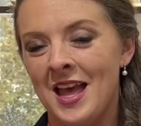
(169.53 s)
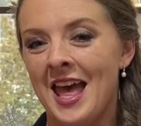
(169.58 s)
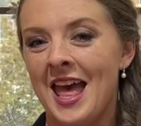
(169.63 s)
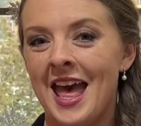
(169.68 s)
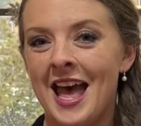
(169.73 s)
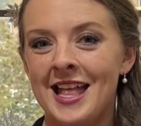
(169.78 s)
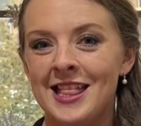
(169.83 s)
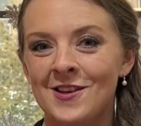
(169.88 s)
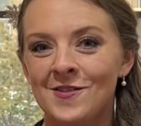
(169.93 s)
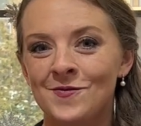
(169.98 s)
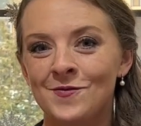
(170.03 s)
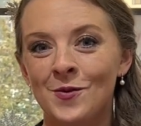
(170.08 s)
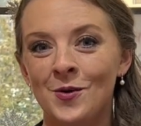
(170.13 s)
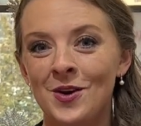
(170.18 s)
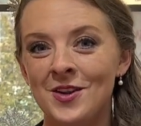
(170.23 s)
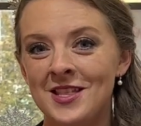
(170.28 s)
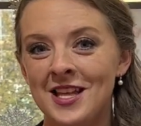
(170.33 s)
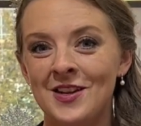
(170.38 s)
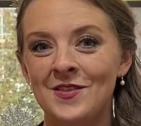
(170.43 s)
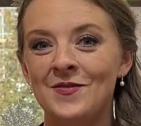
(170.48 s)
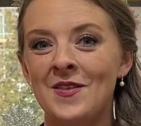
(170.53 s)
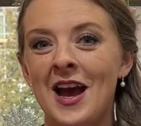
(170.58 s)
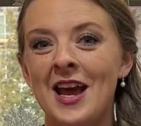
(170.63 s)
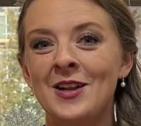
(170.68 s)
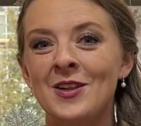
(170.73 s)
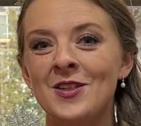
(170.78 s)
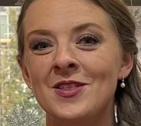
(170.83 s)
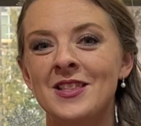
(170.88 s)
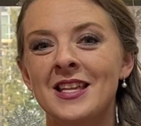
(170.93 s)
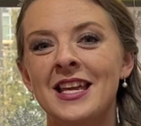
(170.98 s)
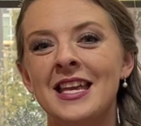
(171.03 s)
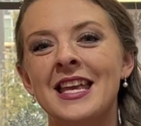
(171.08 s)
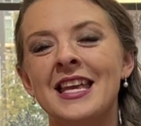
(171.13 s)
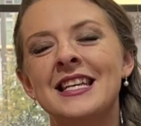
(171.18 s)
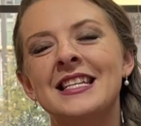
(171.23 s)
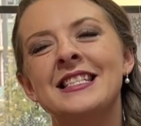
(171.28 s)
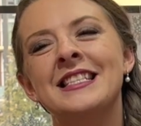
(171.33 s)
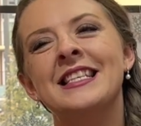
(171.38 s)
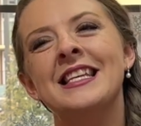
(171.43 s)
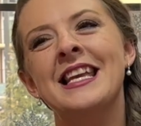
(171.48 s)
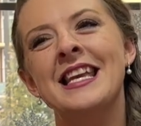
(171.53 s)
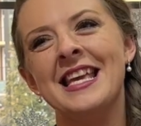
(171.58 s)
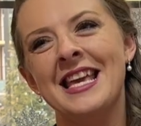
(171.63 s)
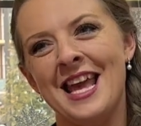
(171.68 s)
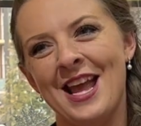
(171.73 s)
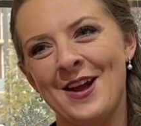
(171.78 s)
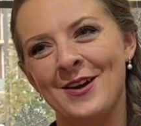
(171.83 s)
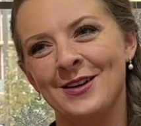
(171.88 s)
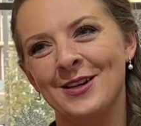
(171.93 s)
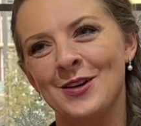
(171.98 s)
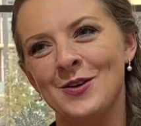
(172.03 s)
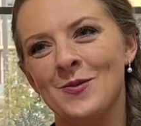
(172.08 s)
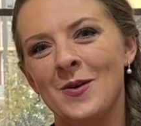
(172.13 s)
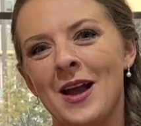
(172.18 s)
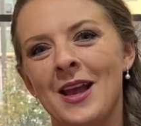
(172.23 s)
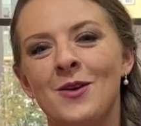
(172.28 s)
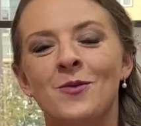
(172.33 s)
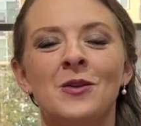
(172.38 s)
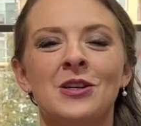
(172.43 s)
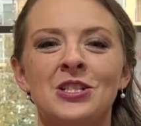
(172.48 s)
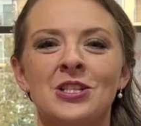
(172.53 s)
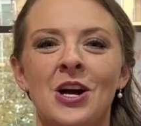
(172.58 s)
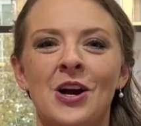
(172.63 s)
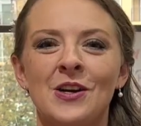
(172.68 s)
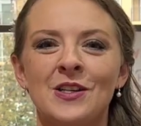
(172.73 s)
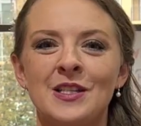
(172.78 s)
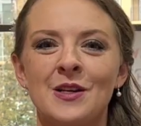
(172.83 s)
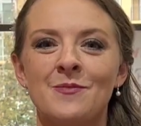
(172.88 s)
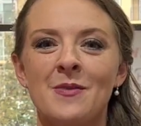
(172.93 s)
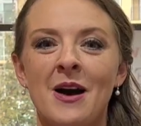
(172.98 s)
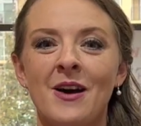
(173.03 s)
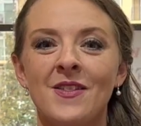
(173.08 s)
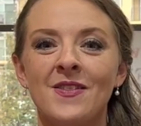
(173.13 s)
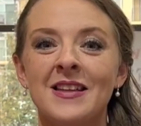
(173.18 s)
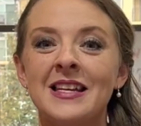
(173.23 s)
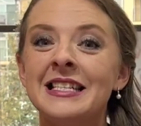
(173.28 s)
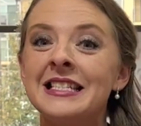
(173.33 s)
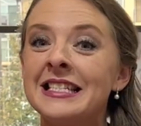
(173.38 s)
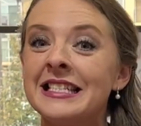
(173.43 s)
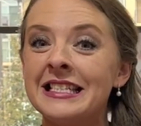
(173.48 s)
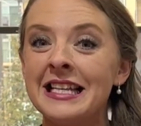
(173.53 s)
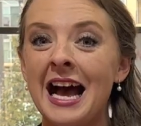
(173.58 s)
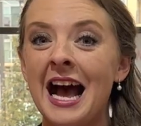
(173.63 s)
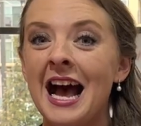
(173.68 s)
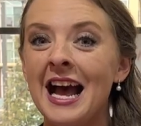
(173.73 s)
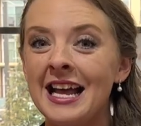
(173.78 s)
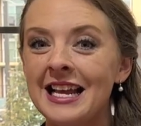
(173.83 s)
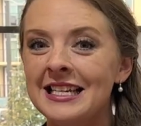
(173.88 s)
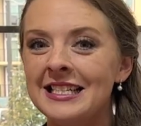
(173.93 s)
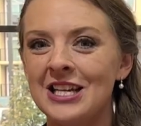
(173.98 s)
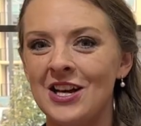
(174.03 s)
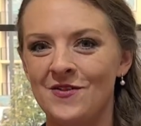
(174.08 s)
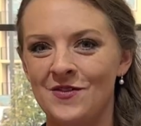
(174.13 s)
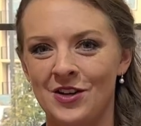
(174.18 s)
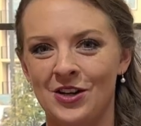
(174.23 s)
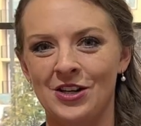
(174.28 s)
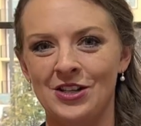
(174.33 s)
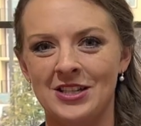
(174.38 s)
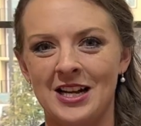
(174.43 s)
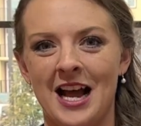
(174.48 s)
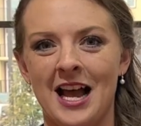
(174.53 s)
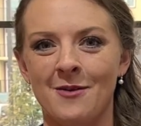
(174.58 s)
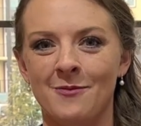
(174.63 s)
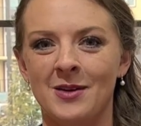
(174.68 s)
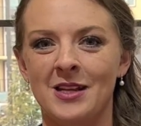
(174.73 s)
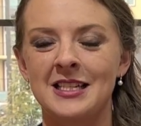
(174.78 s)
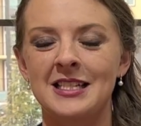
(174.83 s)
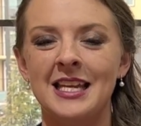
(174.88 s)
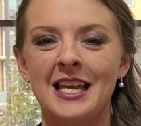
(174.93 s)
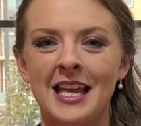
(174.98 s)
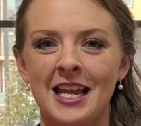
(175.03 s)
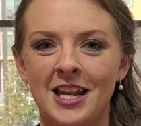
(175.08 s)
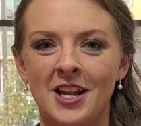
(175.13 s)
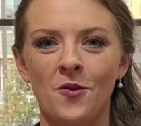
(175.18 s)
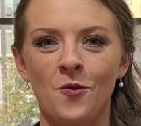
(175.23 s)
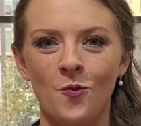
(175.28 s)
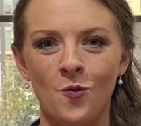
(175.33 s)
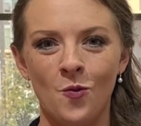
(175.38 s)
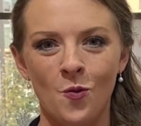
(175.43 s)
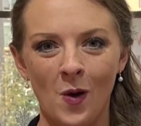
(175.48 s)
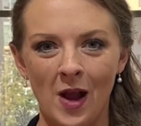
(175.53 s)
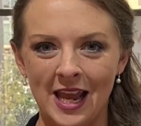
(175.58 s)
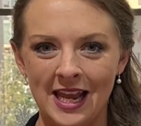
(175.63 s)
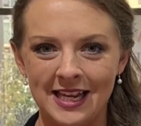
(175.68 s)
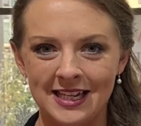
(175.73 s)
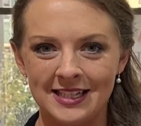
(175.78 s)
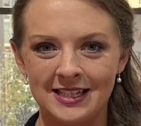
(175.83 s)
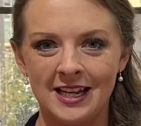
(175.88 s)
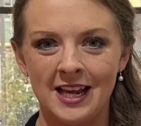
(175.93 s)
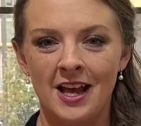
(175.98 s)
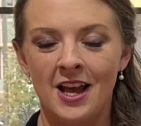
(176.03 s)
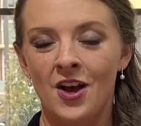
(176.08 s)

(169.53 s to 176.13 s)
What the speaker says: And the fourth and final thing is the carat weight, which talks about the size of your diamond in weight,